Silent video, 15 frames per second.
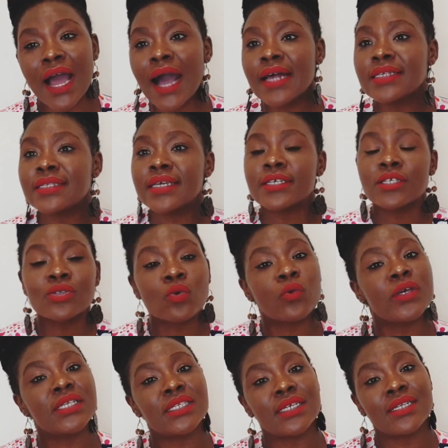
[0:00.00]
As
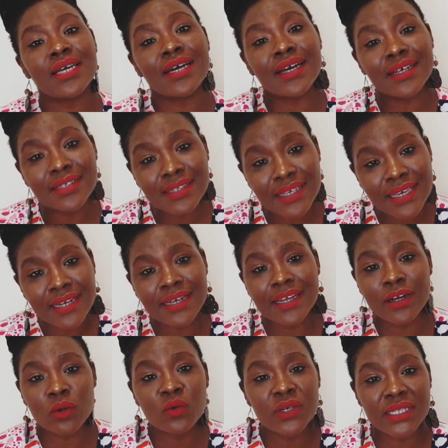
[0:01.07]
exquisite as
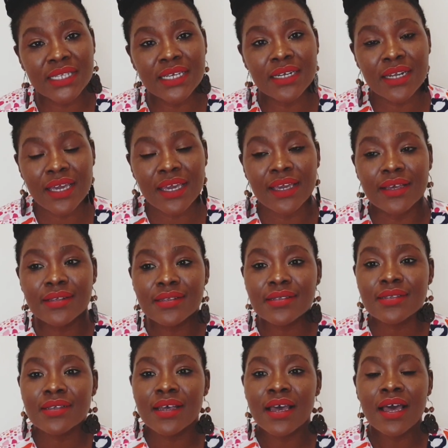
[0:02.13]
Indian cuisine is,